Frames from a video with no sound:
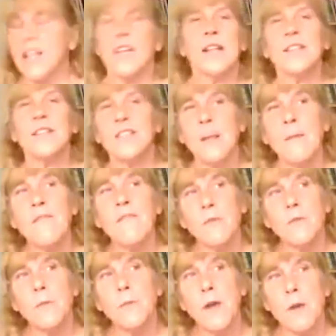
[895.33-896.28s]
And some of
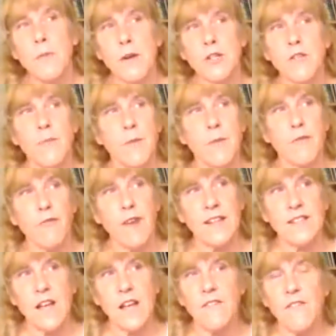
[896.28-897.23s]
it was peer pressure from her
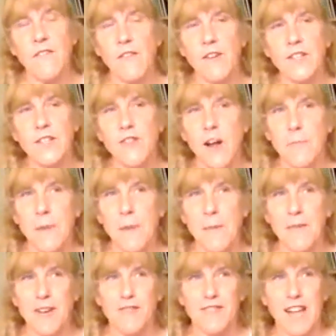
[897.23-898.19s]
friends. I have a very strong
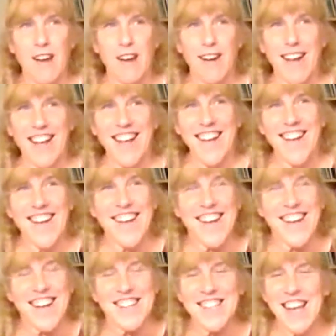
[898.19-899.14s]
memory of Derek
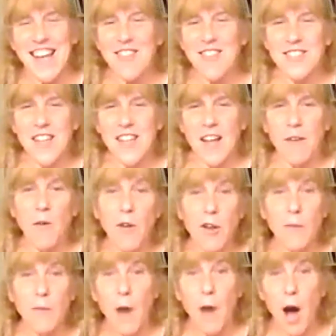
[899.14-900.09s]
Taylor saying, well,
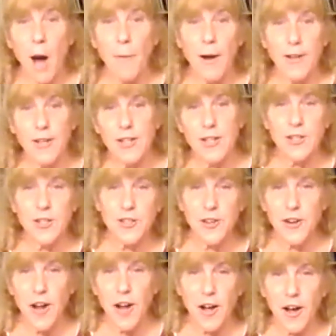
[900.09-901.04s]
your mom auditioned,
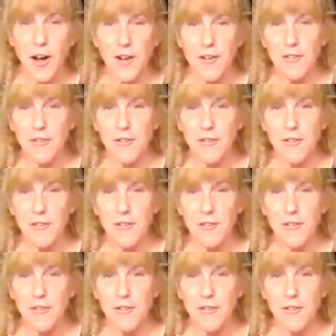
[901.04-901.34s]
you're not going